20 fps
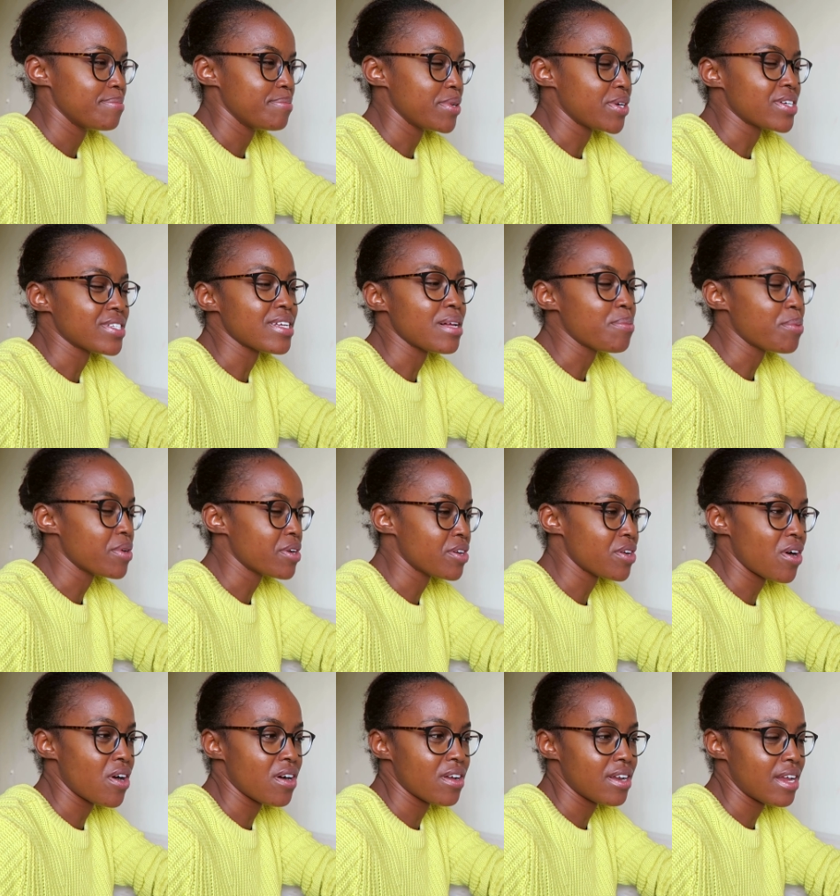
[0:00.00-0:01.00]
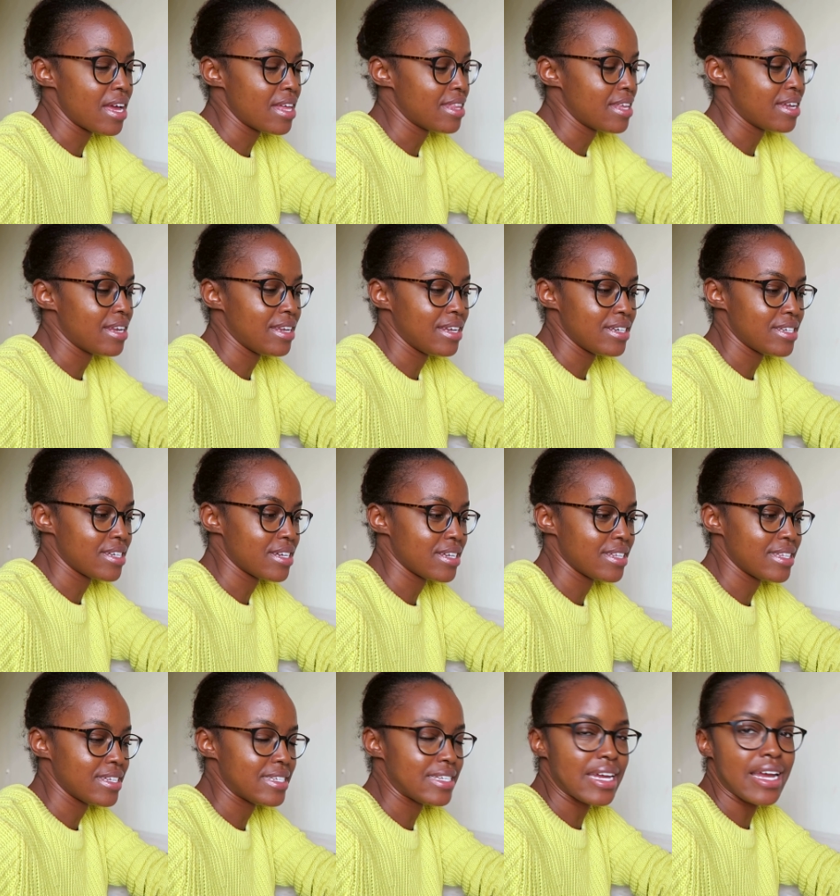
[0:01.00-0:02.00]
because I'll put it on and then later
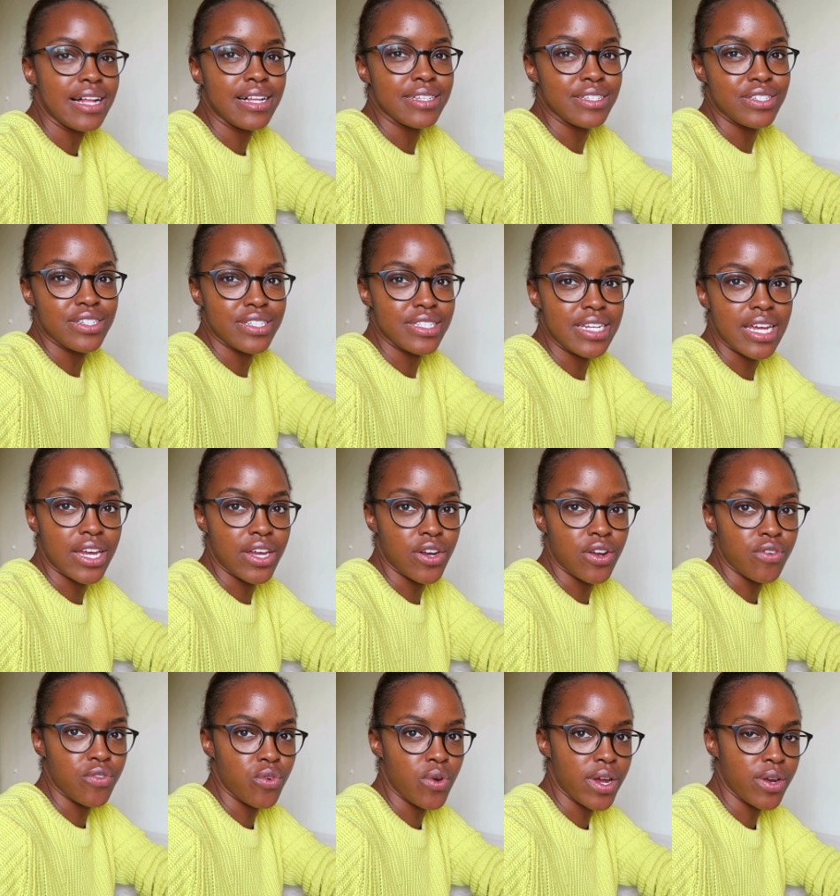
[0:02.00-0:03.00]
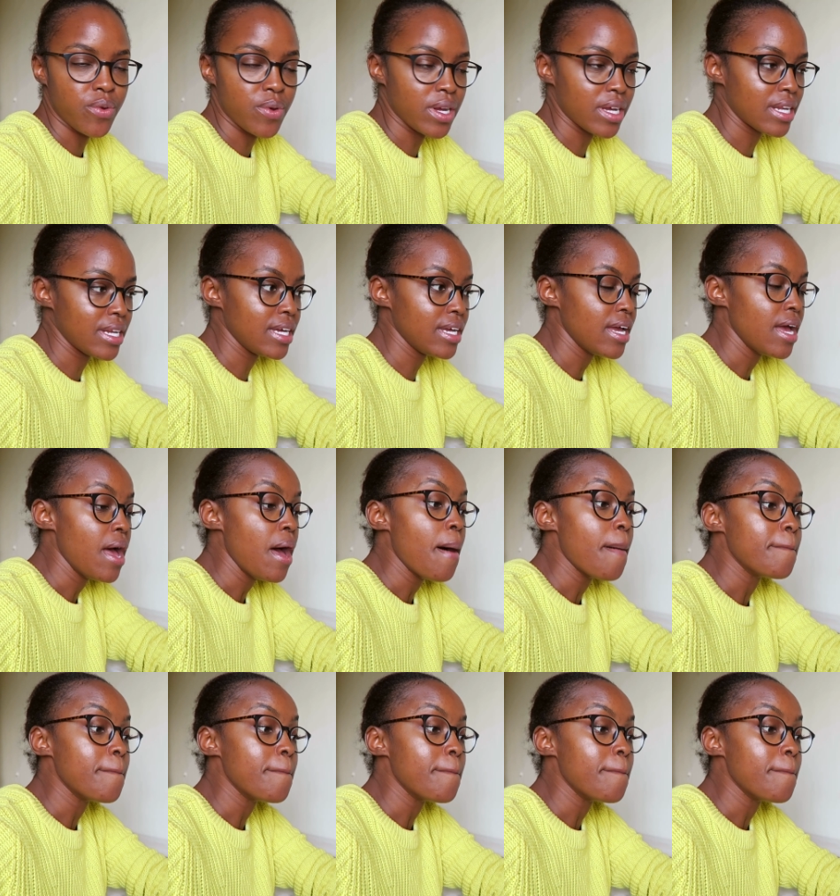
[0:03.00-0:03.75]
in the day I'll just take it off quite quickly.